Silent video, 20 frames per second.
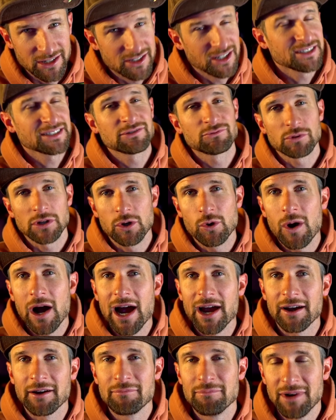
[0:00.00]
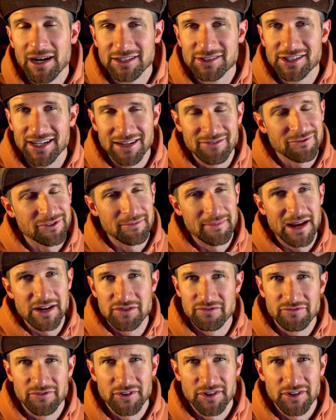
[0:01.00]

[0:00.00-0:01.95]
Doesn't require much information for